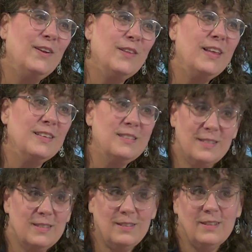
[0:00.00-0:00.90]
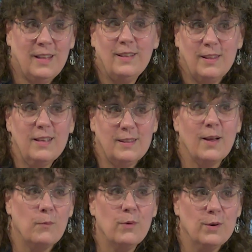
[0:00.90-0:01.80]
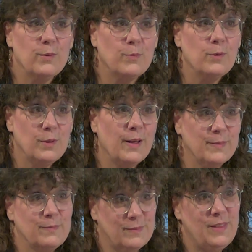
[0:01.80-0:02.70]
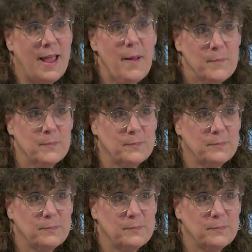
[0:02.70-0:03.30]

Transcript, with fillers: you know they they think that we're we're like them